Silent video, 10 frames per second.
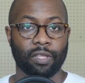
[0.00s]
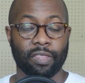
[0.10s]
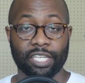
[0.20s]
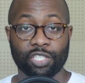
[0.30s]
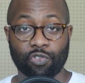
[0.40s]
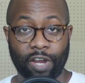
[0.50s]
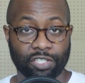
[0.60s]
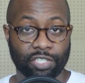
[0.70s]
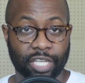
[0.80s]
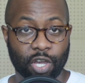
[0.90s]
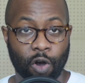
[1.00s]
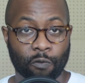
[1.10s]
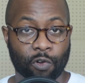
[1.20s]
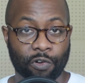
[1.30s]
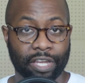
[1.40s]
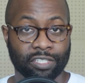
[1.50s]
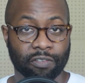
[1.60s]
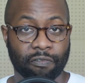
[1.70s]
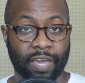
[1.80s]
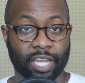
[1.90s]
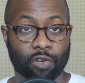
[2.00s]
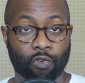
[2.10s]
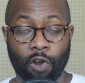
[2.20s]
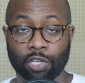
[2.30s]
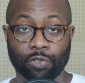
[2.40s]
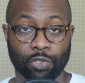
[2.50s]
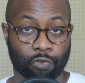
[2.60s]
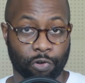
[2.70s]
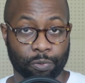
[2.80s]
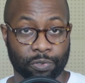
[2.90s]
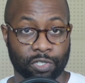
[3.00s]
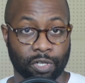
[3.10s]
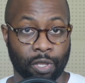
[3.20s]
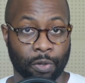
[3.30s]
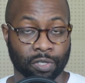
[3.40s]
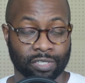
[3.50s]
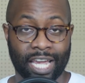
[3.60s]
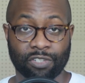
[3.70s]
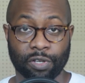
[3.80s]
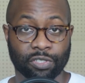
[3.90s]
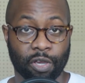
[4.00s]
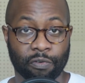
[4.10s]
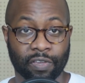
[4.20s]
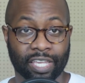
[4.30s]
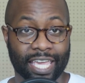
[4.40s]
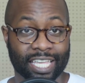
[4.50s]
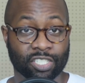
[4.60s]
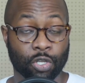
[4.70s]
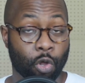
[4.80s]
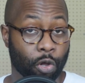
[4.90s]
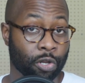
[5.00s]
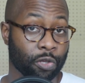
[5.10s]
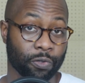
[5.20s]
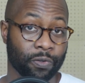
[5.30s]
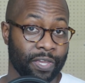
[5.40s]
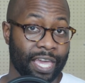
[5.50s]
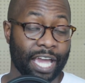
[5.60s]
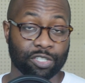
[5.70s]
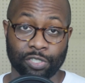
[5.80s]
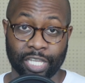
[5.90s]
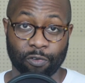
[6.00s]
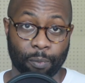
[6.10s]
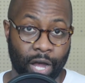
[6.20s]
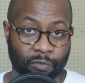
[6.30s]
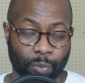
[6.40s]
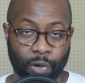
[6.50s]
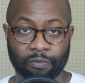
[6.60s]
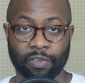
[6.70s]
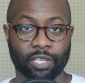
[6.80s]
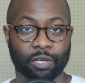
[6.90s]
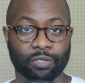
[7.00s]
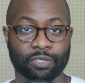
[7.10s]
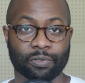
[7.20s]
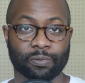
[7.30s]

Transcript: The strategy of creating fake grassroots groups, known as astroturfing, is not new, as you've seen from other point videos.